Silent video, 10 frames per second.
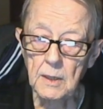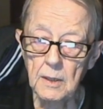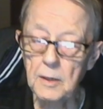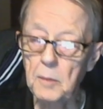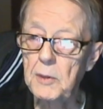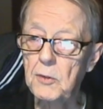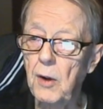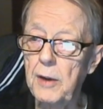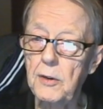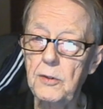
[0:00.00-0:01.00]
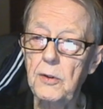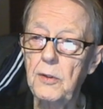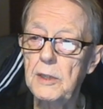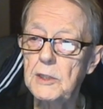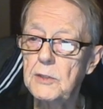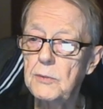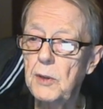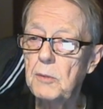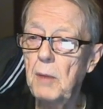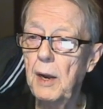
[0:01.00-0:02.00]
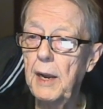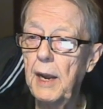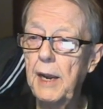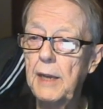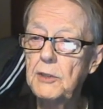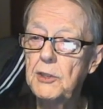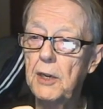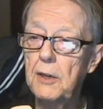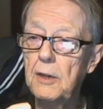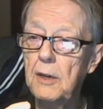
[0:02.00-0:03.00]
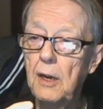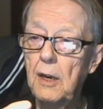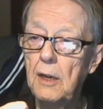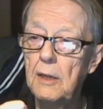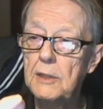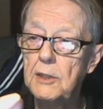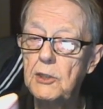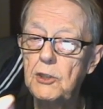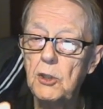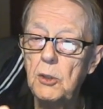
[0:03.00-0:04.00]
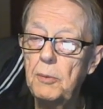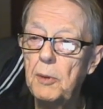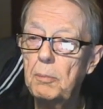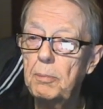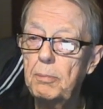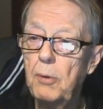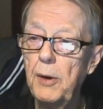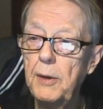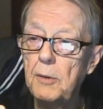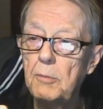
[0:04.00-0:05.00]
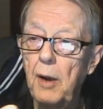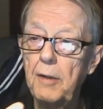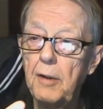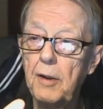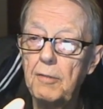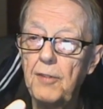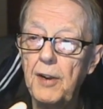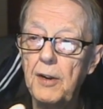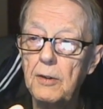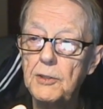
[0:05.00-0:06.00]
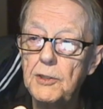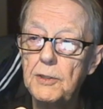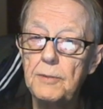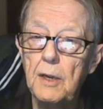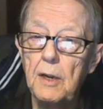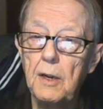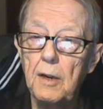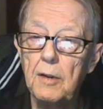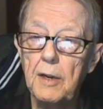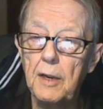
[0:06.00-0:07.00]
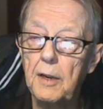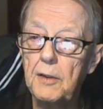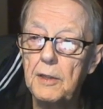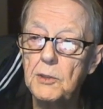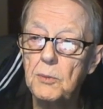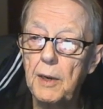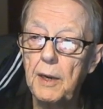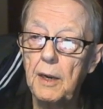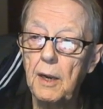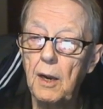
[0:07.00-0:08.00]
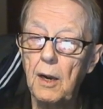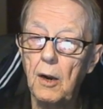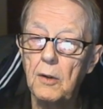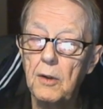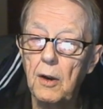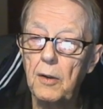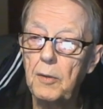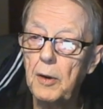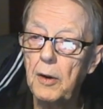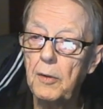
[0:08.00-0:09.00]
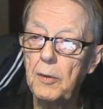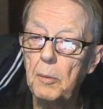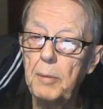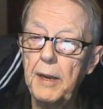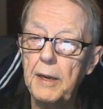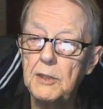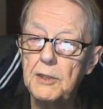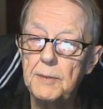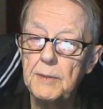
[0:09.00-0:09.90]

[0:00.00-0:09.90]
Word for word: Let me try to do this with my hands here let's assume the point of my fingers, get it this way, are, are, the, are the peaks.